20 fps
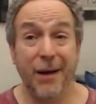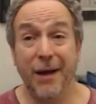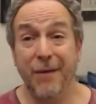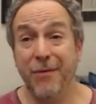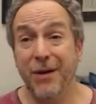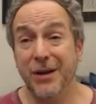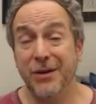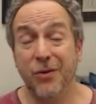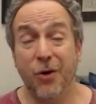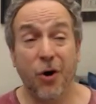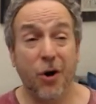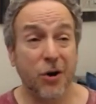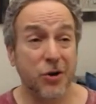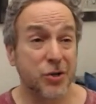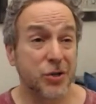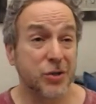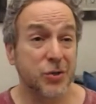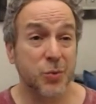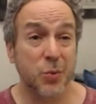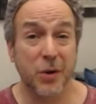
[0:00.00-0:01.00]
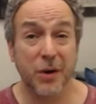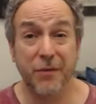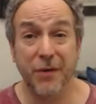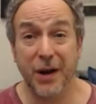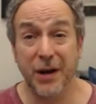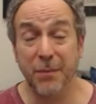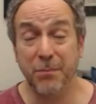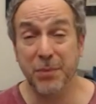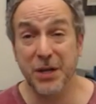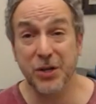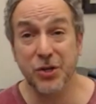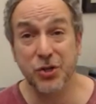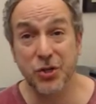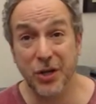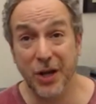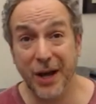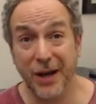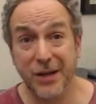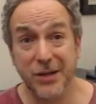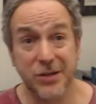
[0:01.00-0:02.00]
have had auctions where I've had a
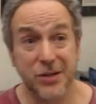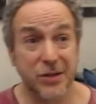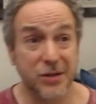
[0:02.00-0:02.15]
PGX